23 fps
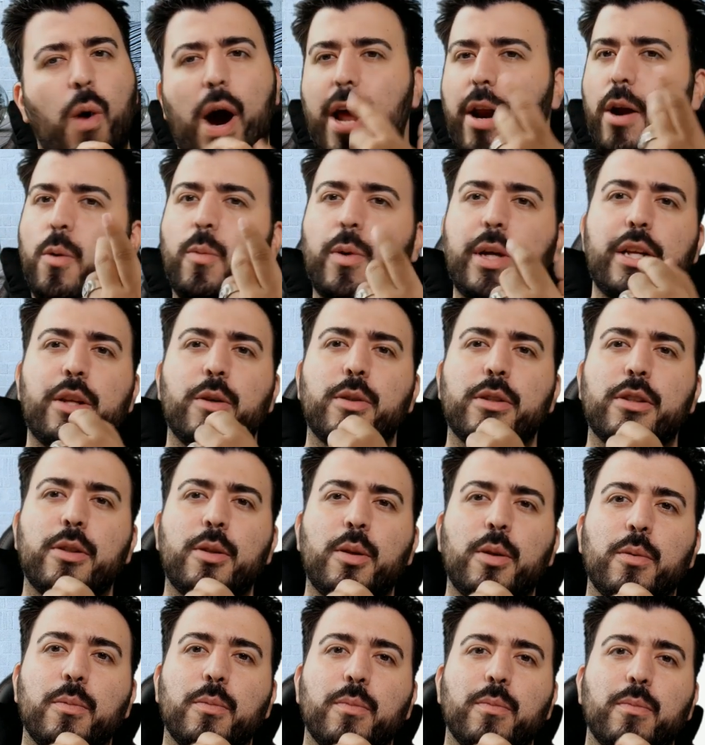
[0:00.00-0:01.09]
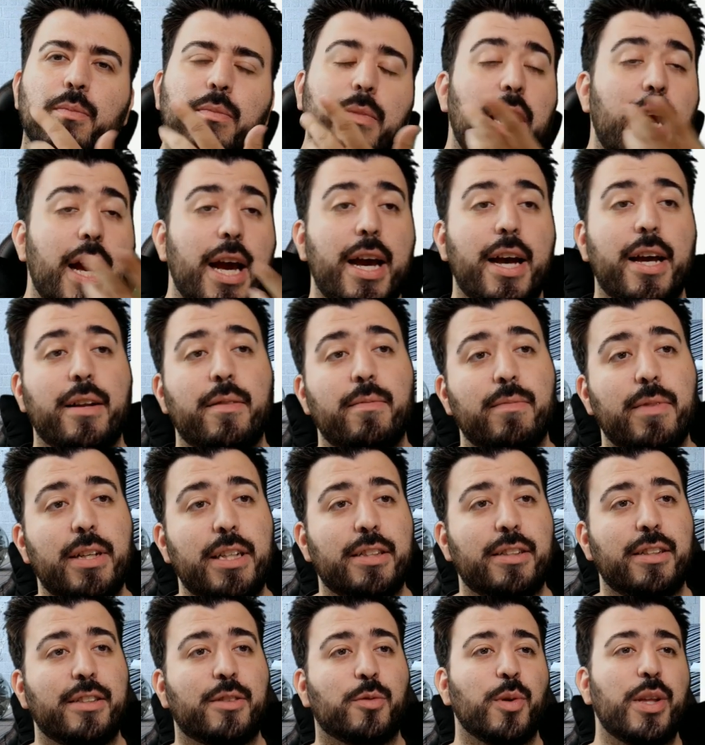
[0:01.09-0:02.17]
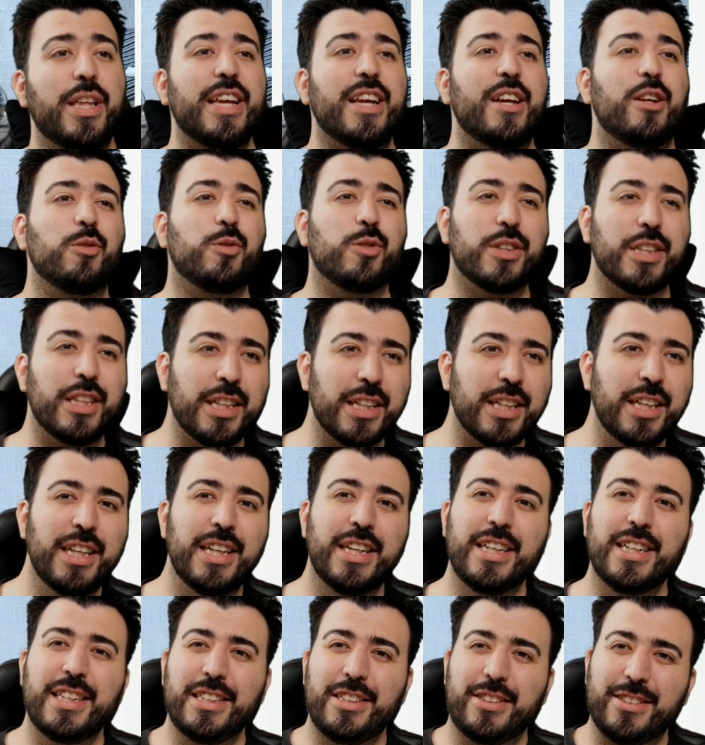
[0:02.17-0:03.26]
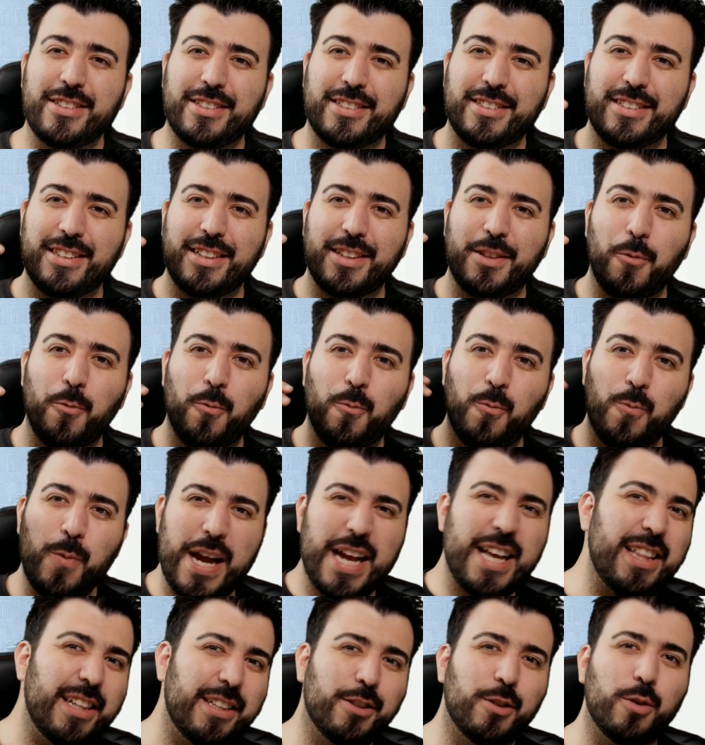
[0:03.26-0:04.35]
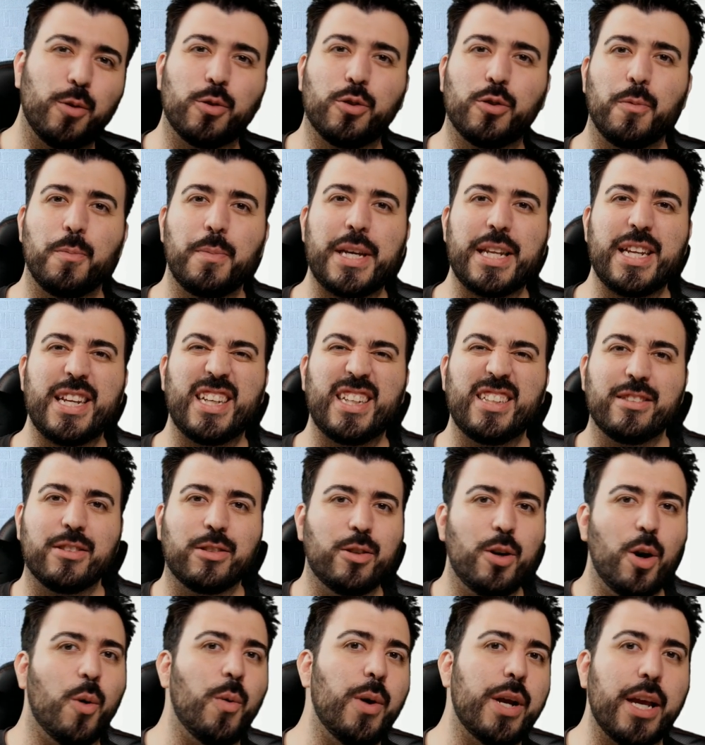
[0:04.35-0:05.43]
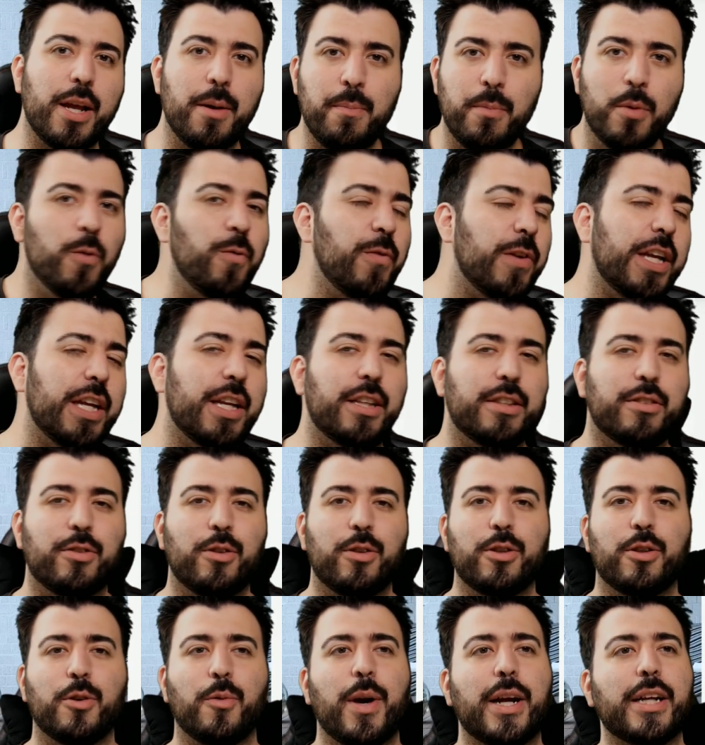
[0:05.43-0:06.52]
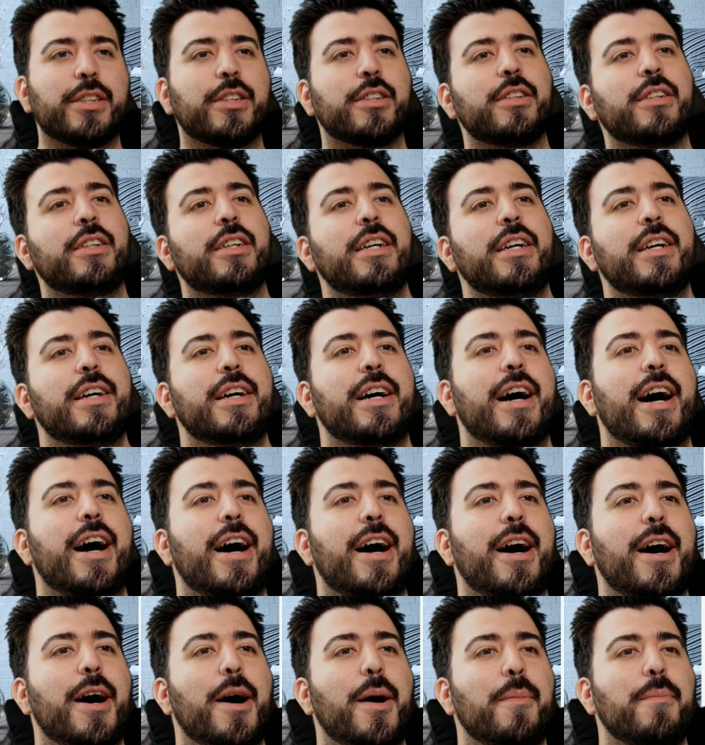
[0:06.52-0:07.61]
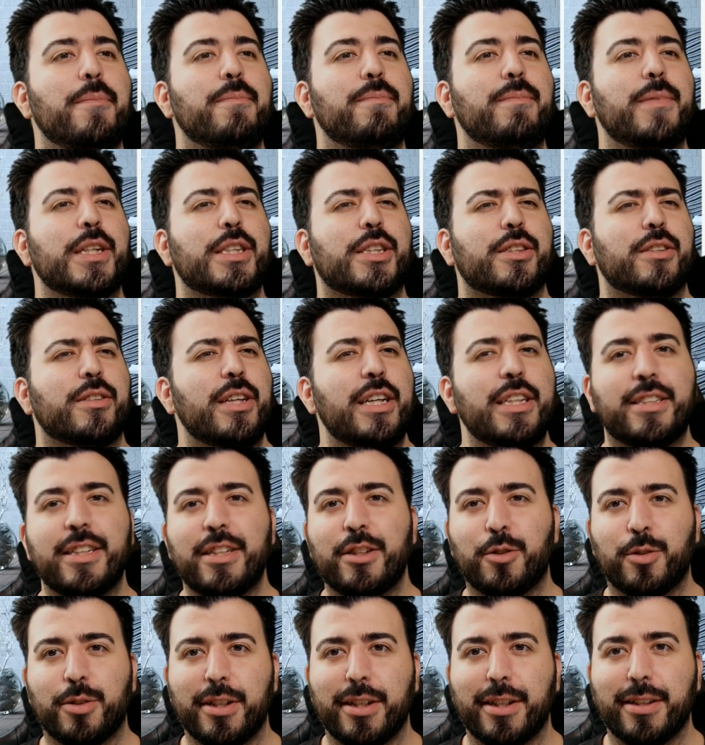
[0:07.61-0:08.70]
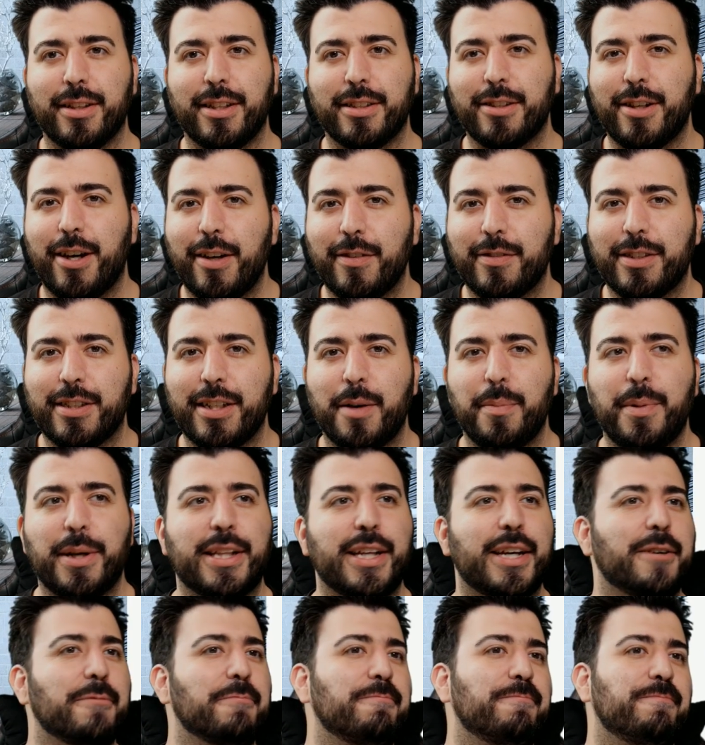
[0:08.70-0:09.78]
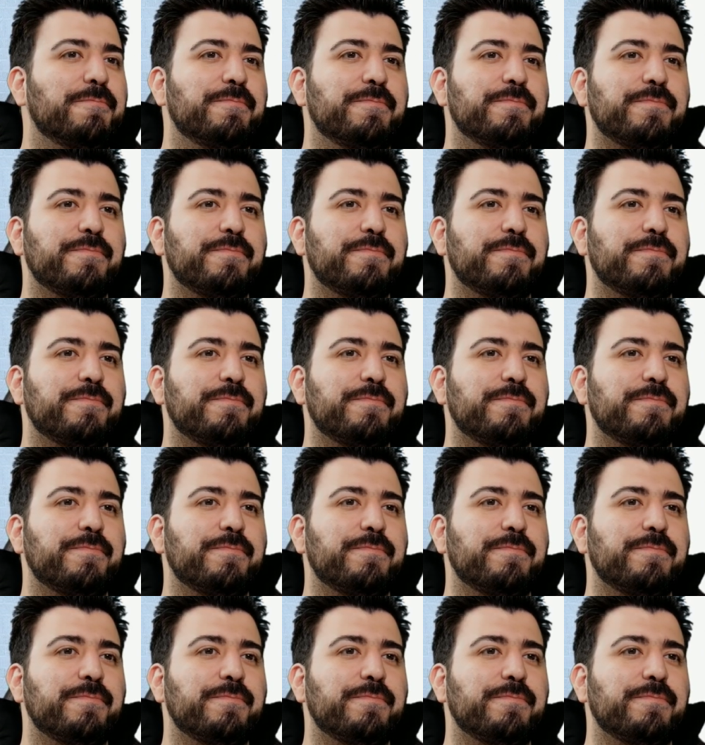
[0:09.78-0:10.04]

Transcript: Why don't we do it too? And it, it's really interesting just the way that social media is going and moving in a certain direction. Um, it's, it's interesting. That's all I have to say about that.